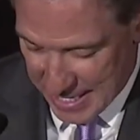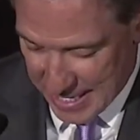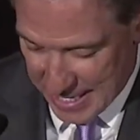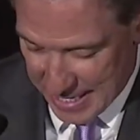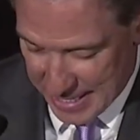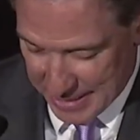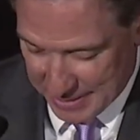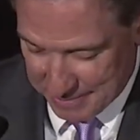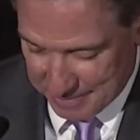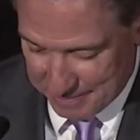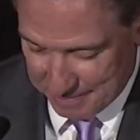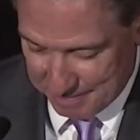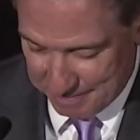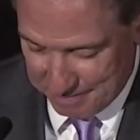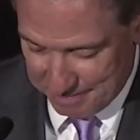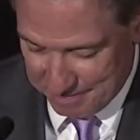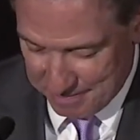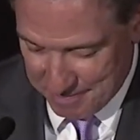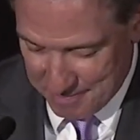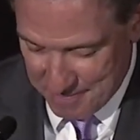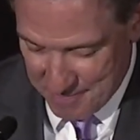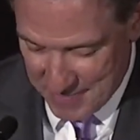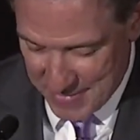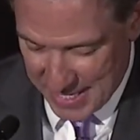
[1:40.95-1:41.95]

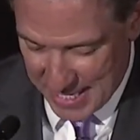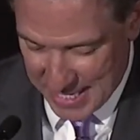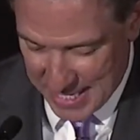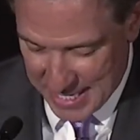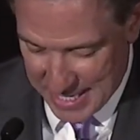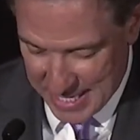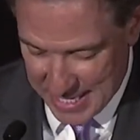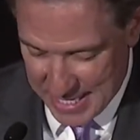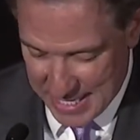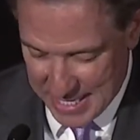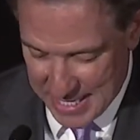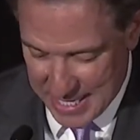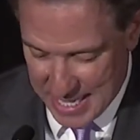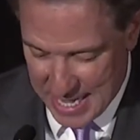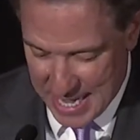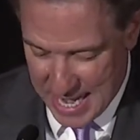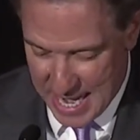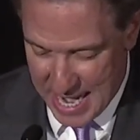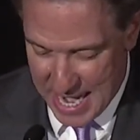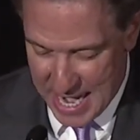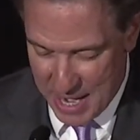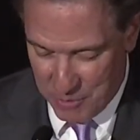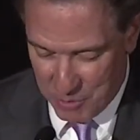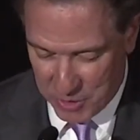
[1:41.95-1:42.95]

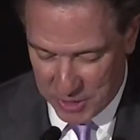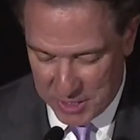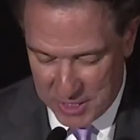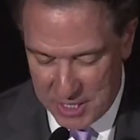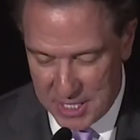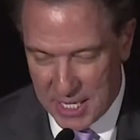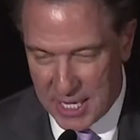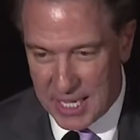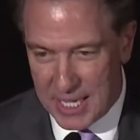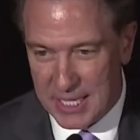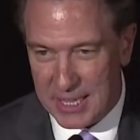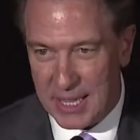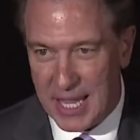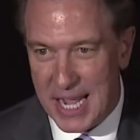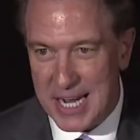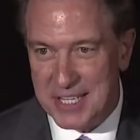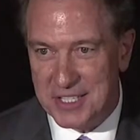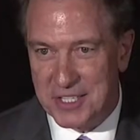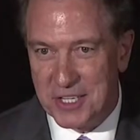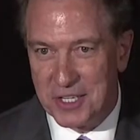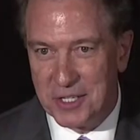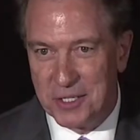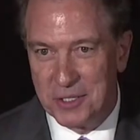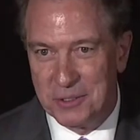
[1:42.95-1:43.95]
I would
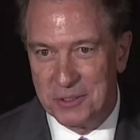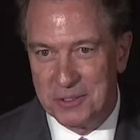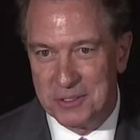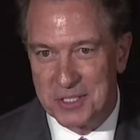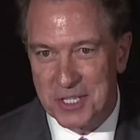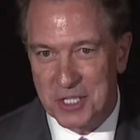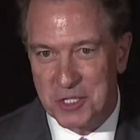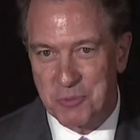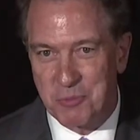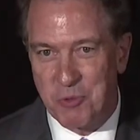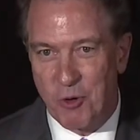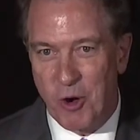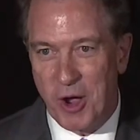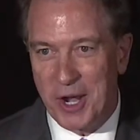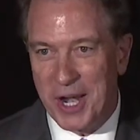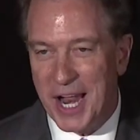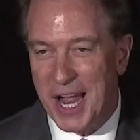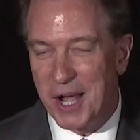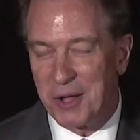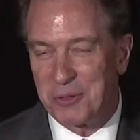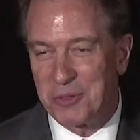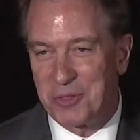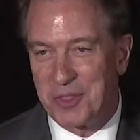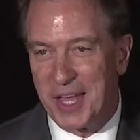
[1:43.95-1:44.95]
like to just
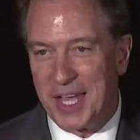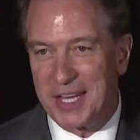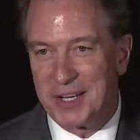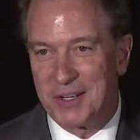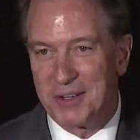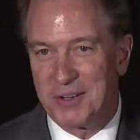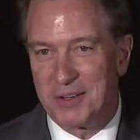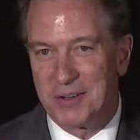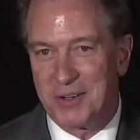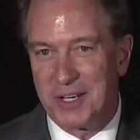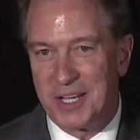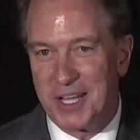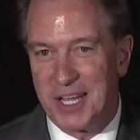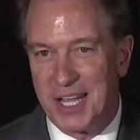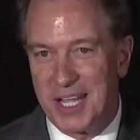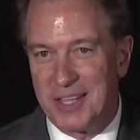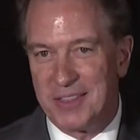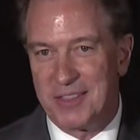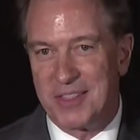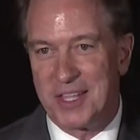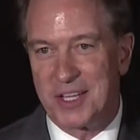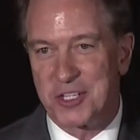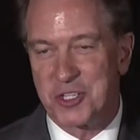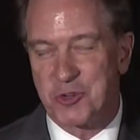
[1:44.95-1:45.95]
point out that
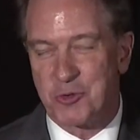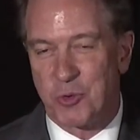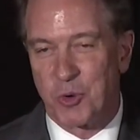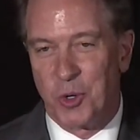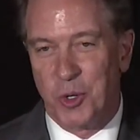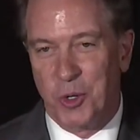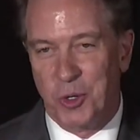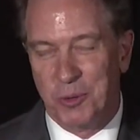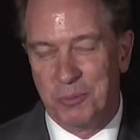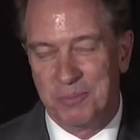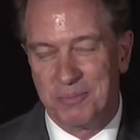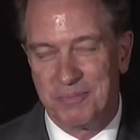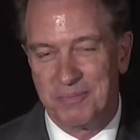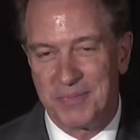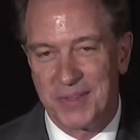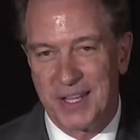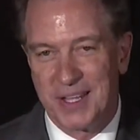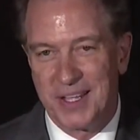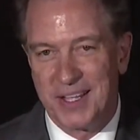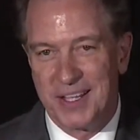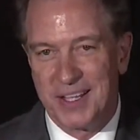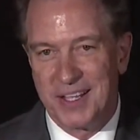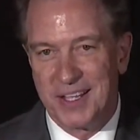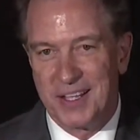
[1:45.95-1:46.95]
in this room,